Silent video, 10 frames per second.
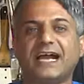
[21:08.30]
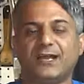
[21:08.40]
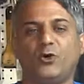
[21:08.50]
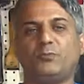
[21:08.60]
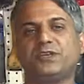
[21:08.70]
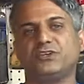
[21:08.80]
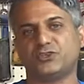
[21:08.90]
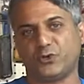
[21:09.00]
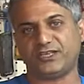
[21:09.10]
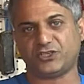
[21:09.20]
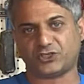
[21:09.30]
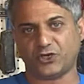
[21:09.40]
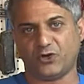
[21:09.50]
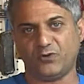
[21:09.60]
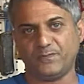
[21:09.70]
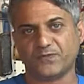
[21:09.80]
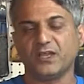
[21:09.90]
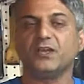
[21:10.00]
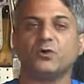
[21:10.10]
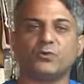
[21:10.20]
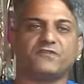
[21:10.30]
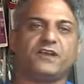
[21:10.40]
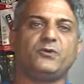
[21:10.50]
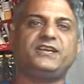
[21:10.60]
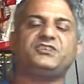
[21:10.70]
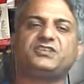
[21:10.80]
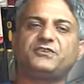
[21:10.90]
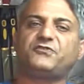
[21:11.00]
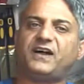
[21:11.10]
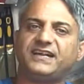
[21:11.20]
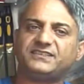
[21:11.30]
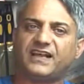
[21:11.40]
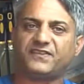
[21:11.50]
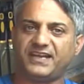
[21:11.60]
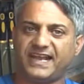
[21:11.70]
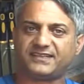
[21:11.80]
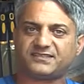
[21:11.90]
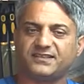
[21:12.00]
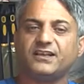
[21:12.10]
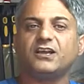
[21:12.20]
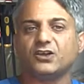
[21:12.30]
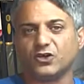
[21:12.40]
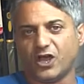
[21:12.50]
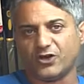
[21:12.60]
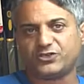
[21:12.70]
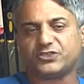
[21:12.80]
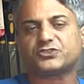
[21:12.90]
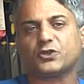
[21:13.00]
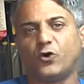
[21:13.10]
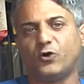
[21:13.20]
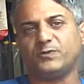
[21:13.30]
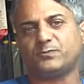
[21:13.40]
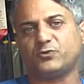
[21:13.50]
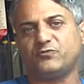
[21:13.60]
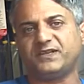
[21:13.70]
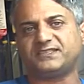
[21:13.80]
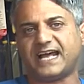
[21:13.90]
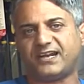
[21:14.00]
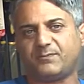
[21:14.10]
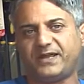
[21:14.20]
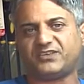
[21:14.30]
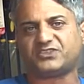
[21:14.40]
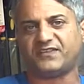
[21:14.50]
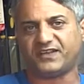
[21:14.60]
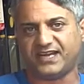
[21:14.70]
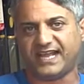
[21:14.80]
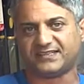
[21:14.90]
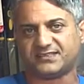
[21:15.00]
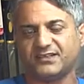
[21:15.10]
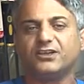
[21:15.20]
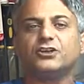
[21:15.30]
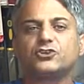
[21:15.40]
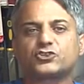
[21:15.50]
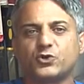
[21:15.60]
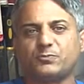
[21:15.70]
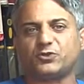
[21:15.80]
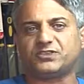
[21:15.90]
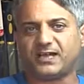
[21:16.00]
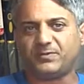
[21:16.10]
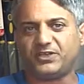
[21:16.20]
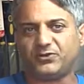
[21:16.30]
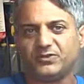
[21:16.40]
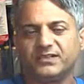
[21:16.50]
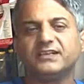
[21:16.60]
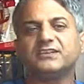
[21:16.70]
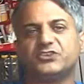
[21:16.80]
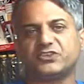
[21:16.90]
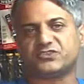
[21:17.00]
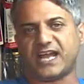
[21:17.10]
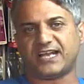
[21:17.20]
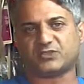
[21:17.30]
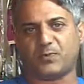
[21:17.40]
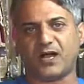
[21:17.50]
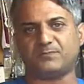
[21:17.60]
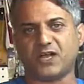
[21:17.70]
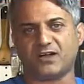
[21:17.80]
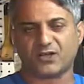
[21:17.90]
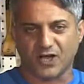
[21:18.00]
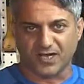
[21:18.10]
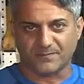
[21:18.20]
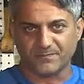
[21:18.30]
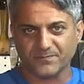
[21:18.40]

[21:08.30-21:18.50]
I hope you enjoyed the show. We're very easy to find on the net. Largest home improvement database on the net. www.justaskbob.com.